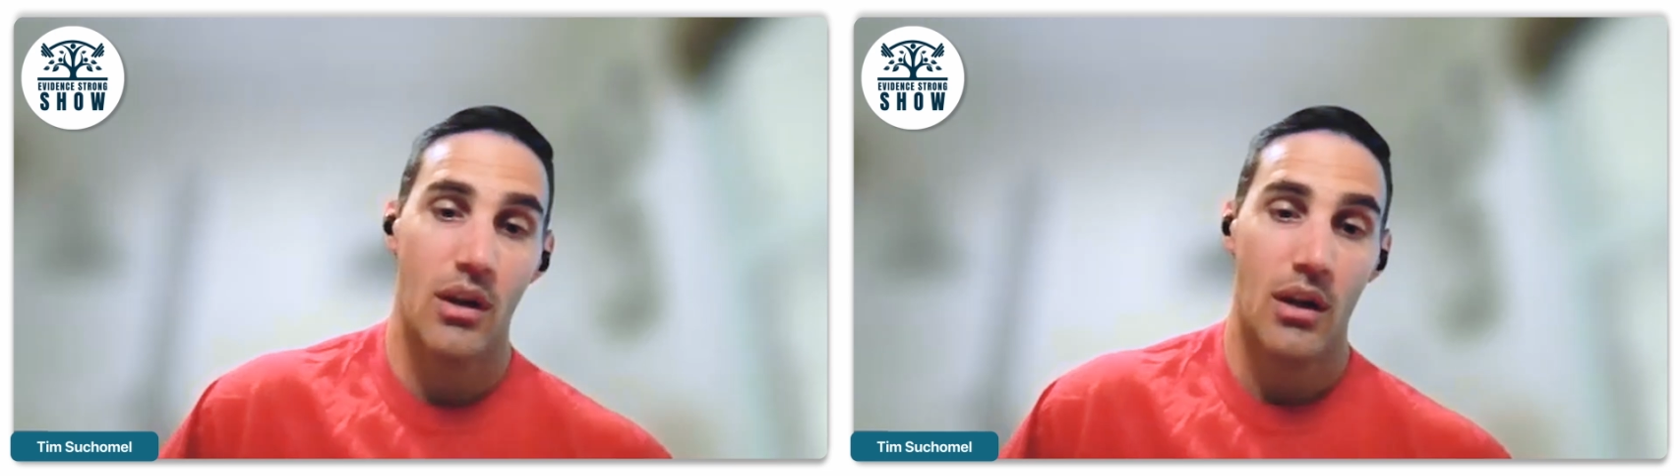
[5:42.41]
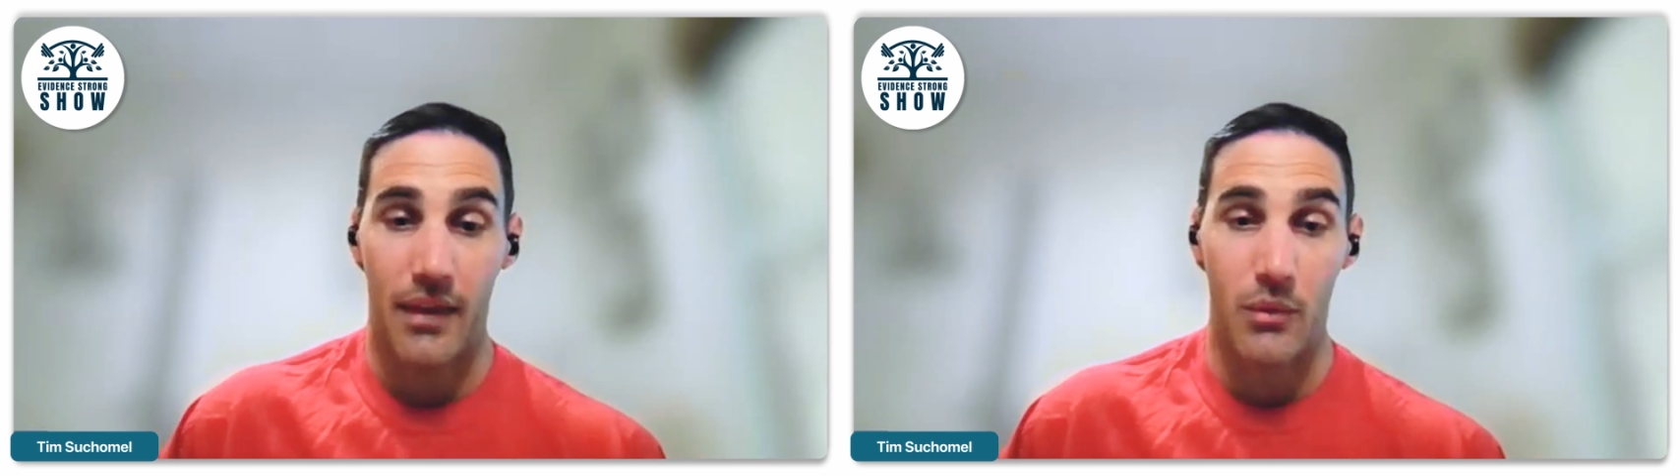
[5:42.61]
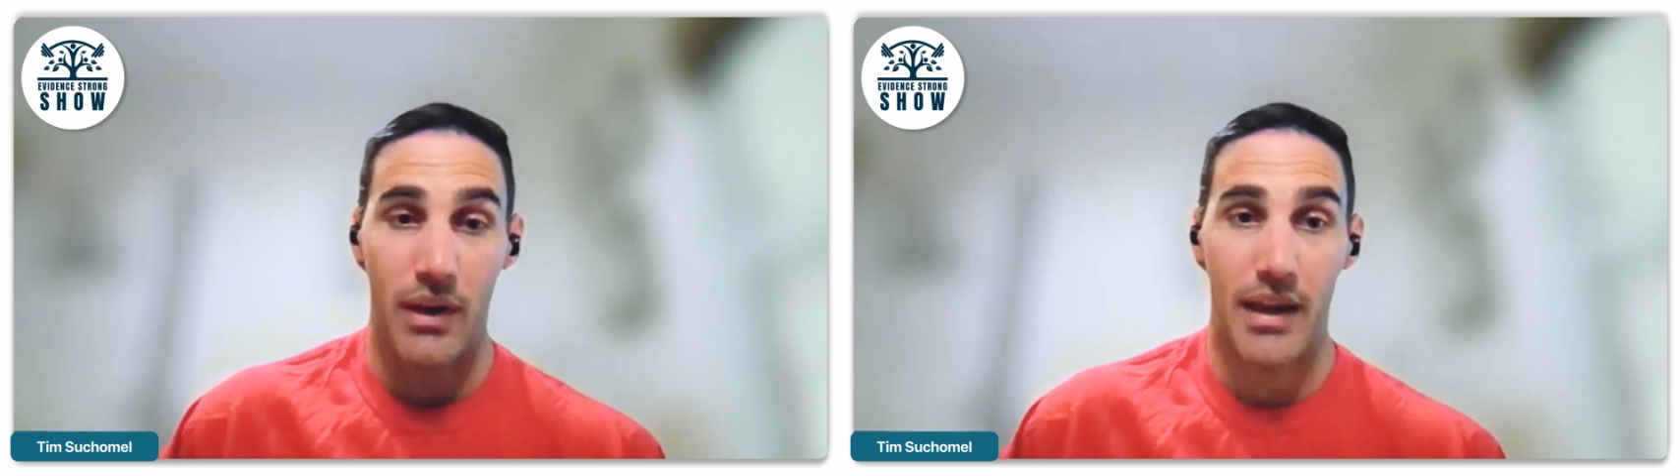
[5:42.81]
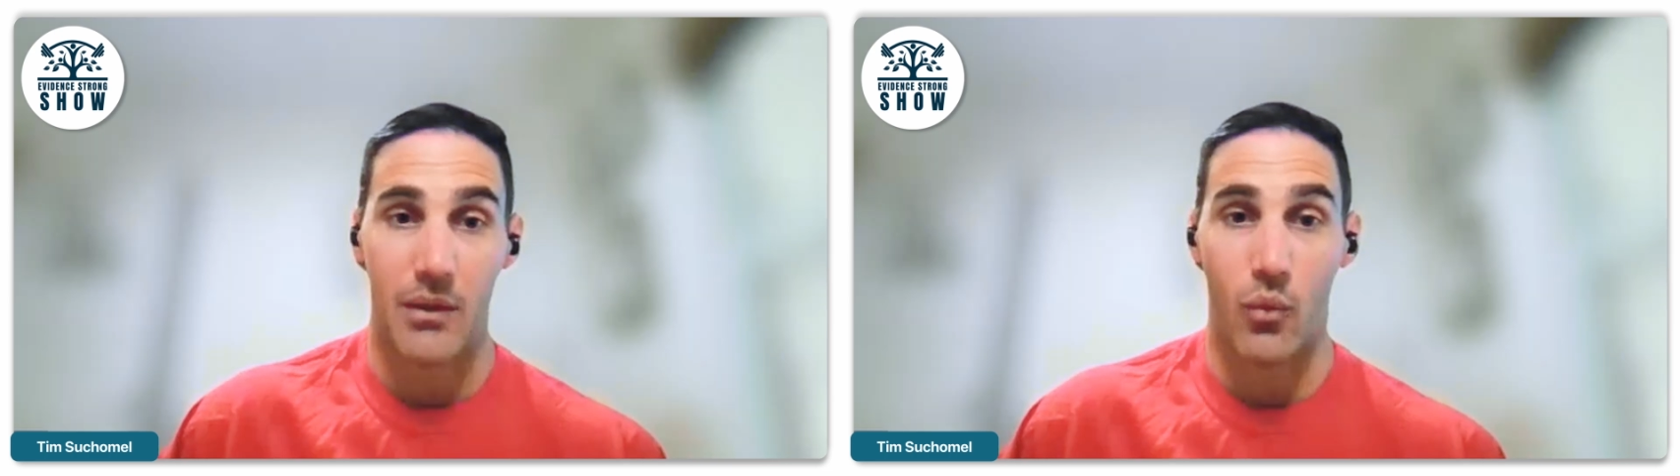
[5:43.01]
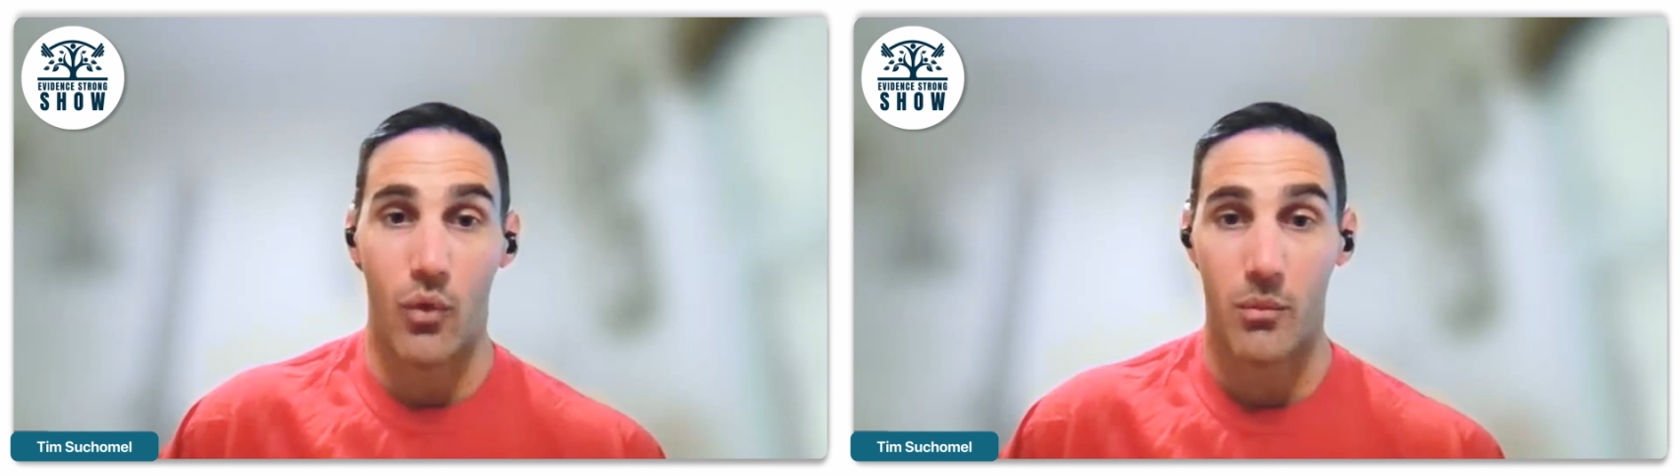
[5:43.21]
And then we had
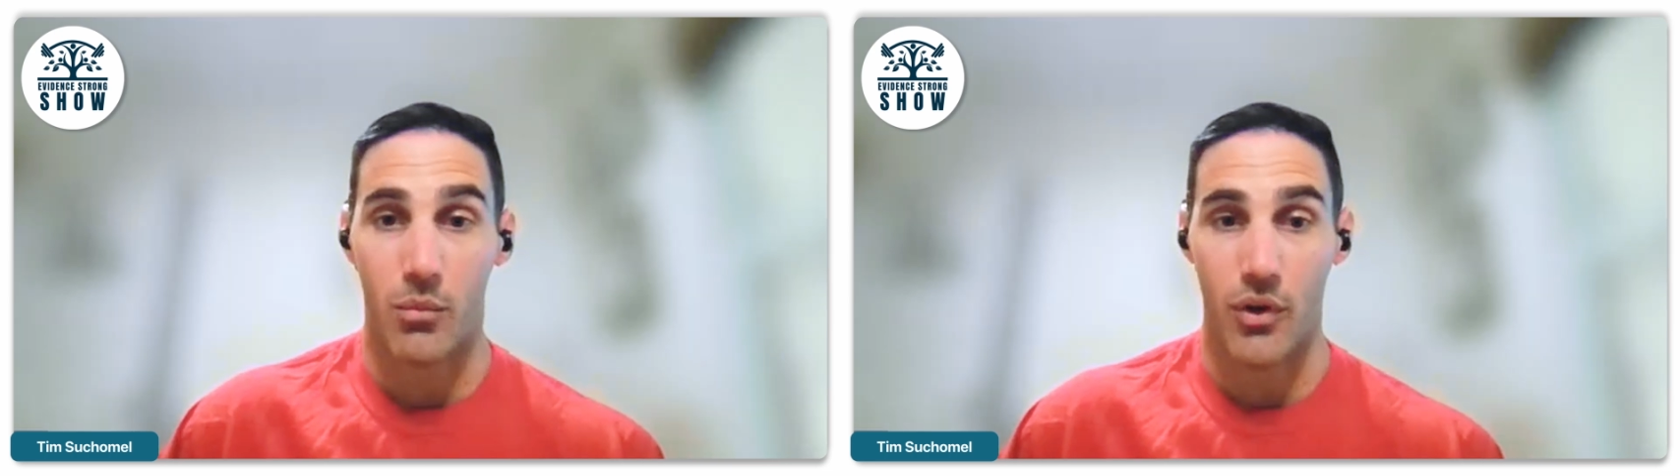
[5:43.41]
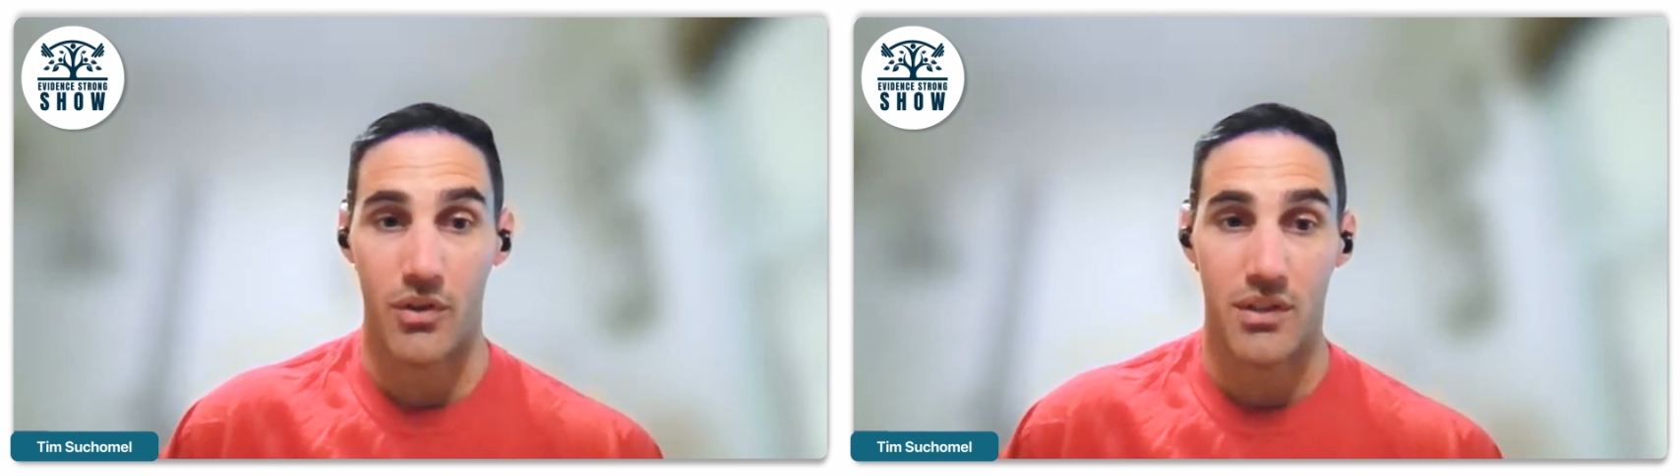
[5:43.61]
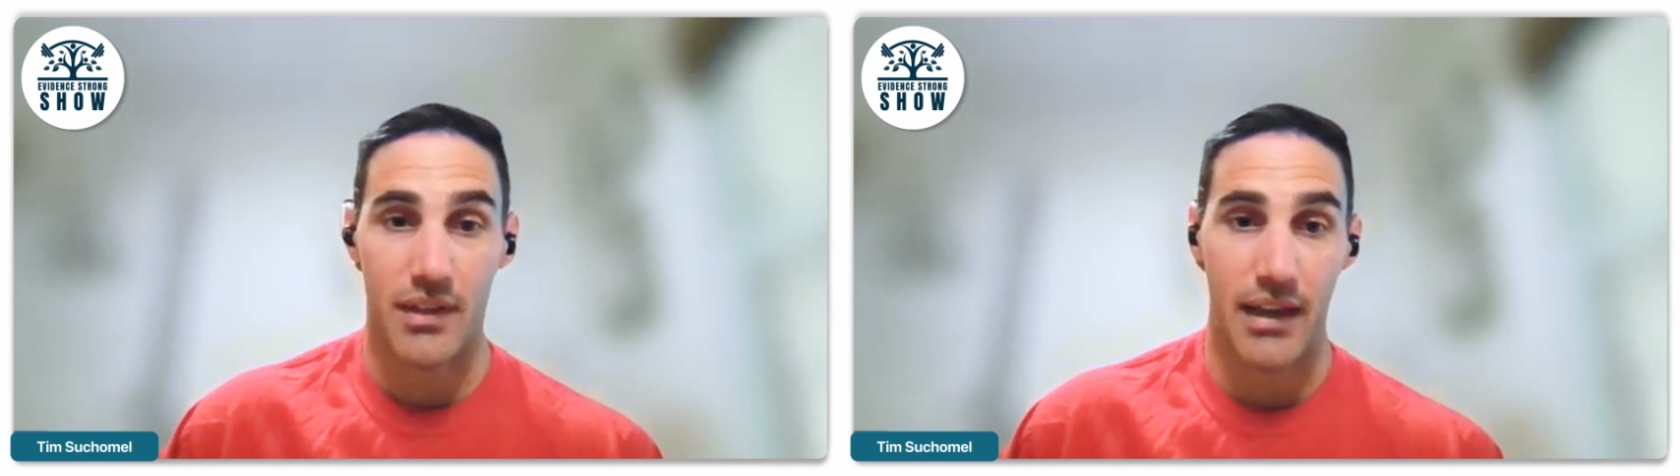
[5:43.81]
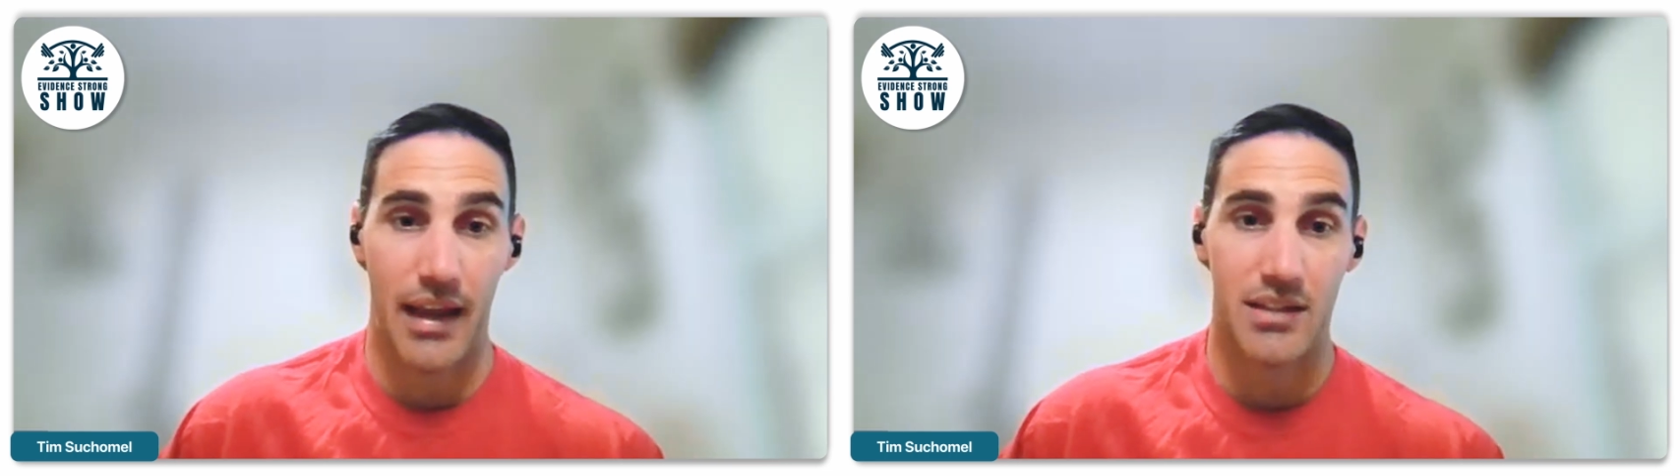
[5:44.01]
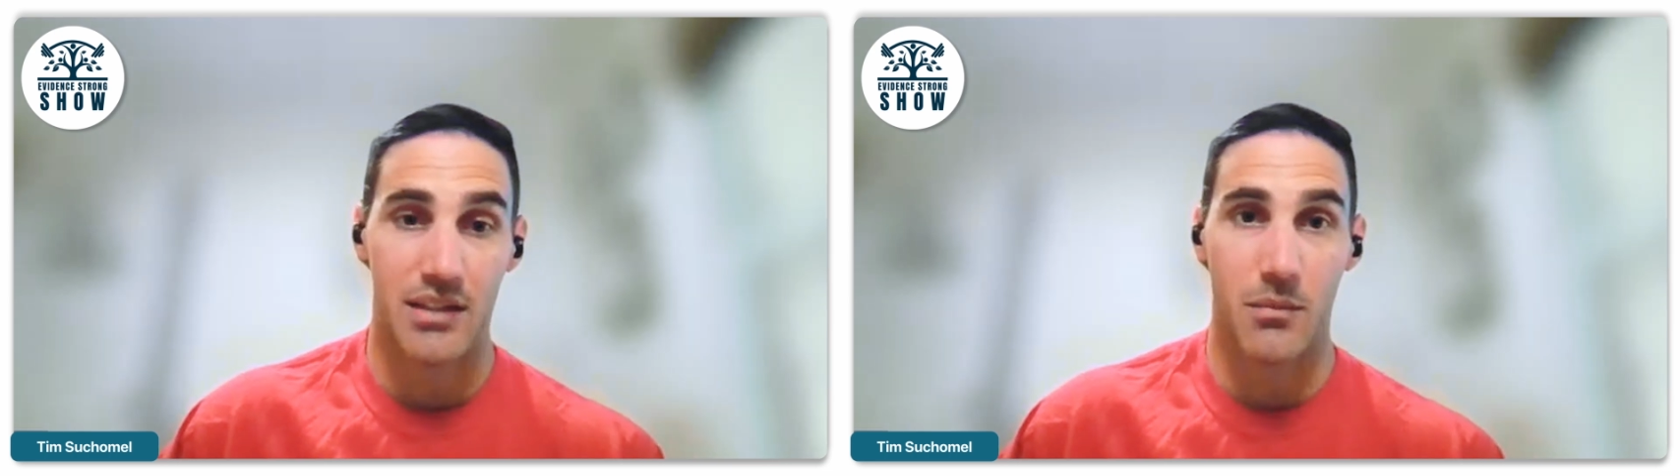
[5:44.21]
one person that
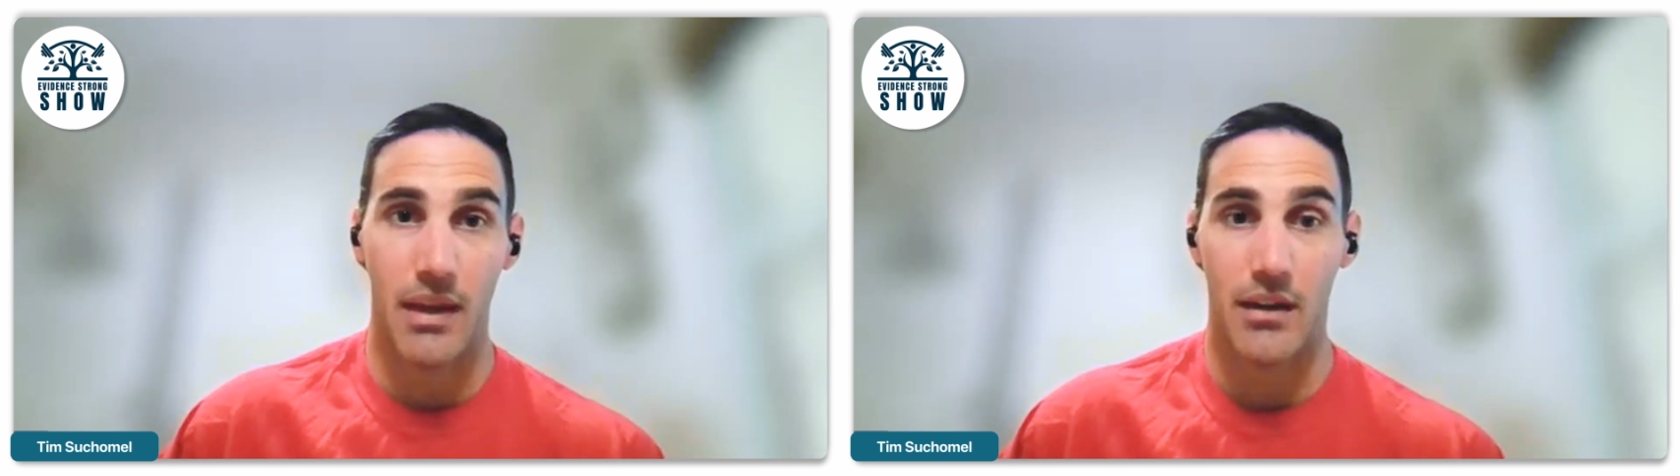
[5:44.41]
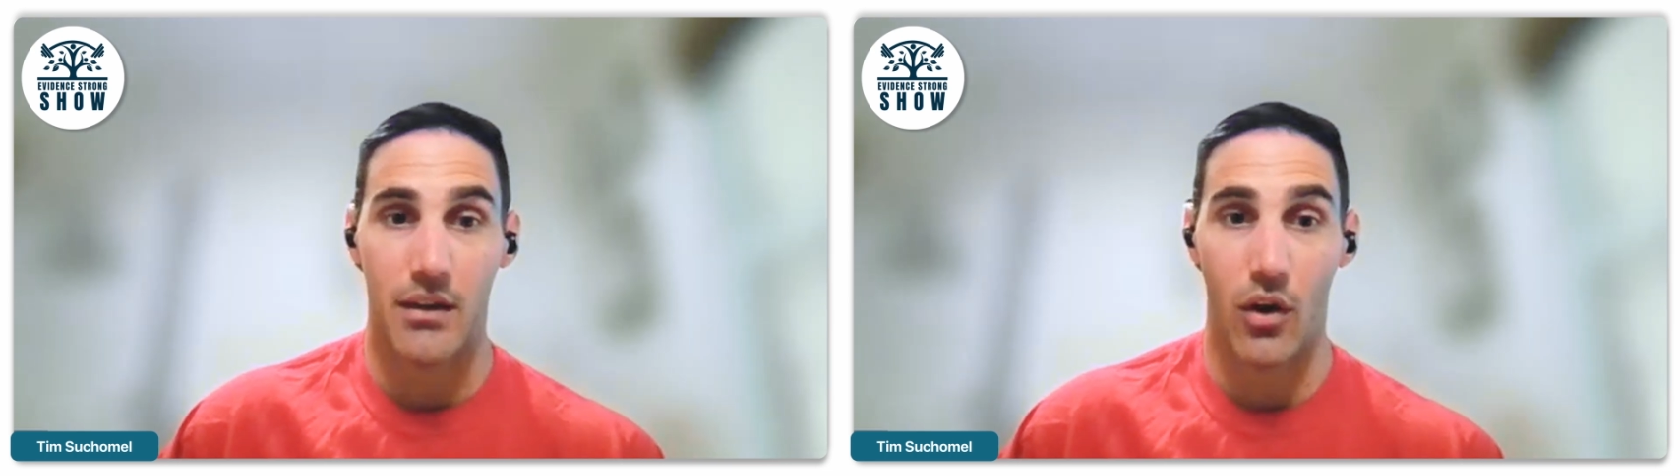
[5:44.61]
estimated